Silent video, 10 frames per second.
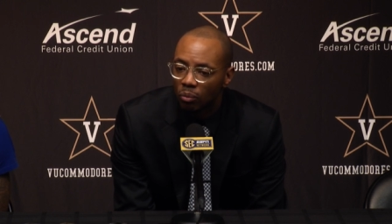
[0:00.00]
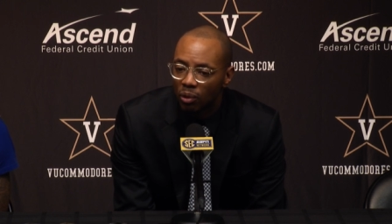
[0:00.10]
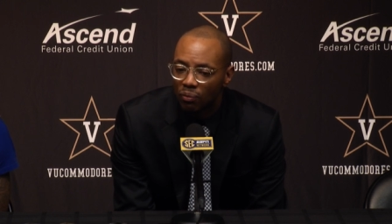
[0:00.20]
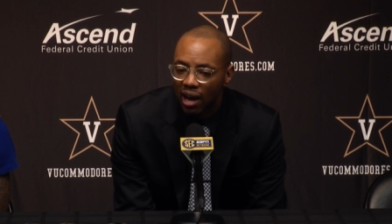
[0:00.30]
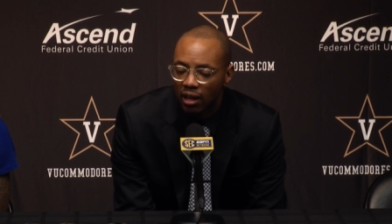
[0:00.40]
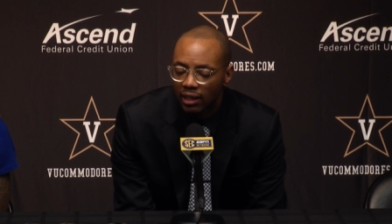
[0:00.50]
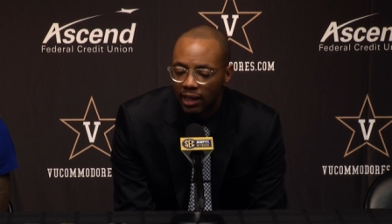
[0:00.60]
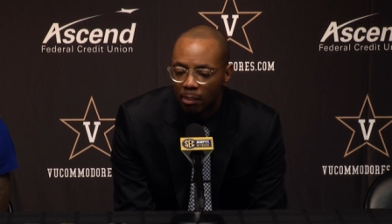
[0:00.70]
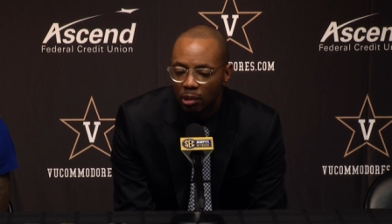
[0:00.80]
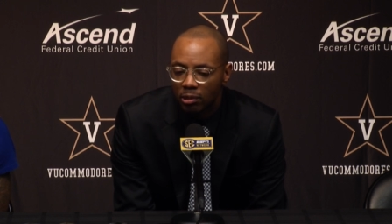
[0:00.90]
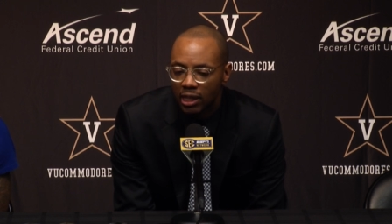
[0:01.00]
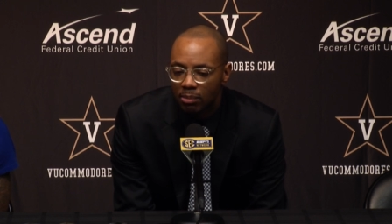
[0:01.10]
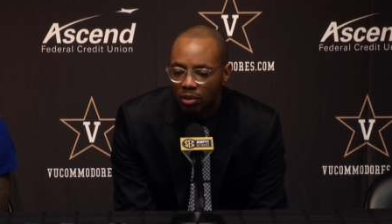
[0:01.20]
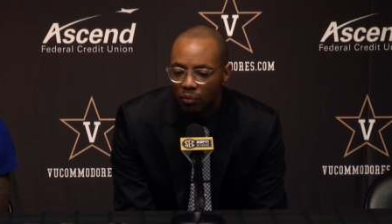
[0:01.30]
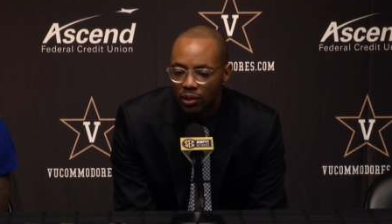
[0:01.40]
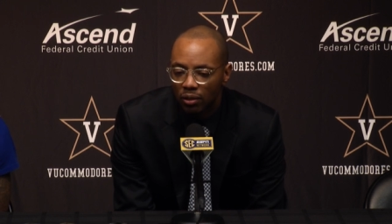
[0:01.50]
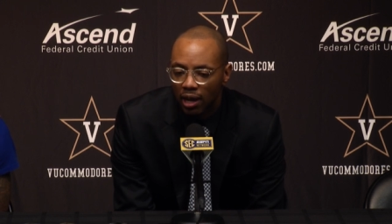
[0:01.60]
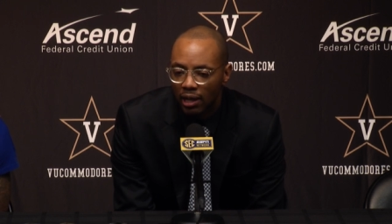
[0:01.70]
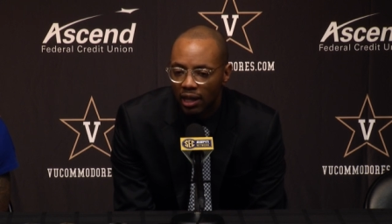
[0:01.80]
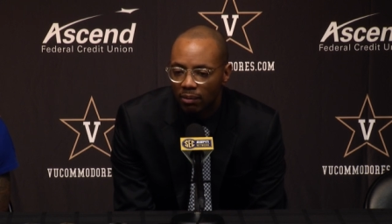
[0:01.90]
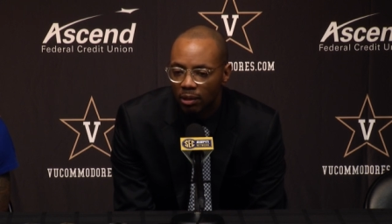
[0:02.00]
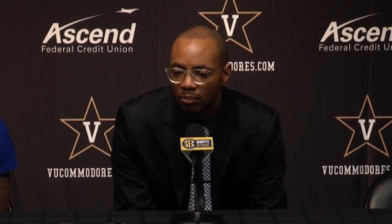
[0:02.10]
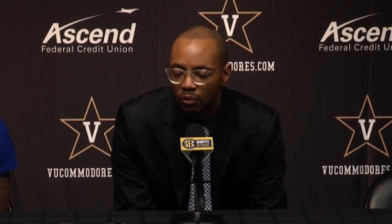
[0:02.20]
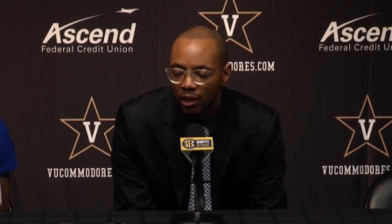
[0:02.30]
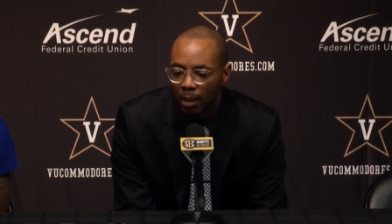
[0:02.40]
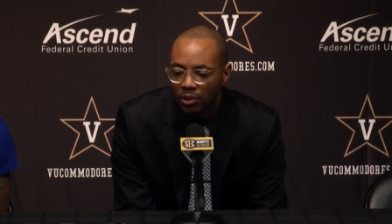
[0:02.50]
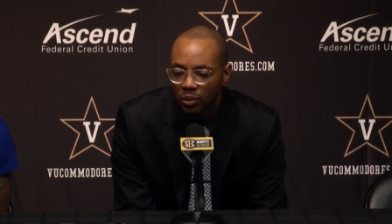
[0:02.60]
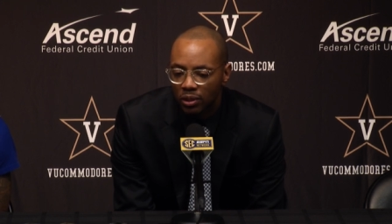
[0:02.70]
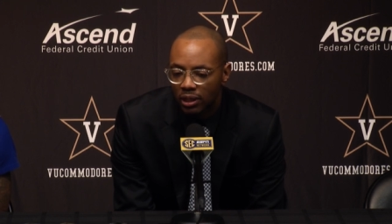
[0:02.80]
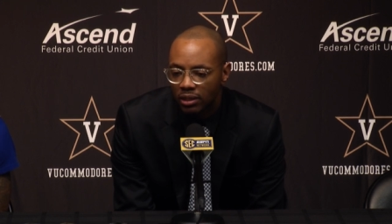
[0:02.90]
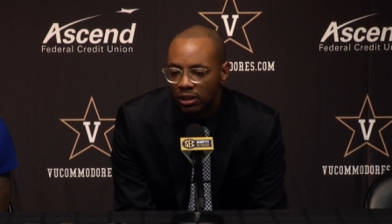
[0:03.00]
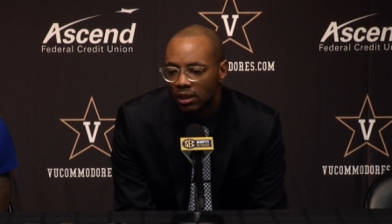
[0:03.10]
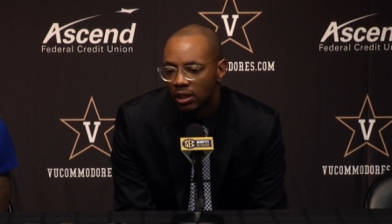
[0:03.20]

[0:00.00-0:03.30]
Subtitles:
We foul like that and put teams on the free throw line and giving them free opportunities.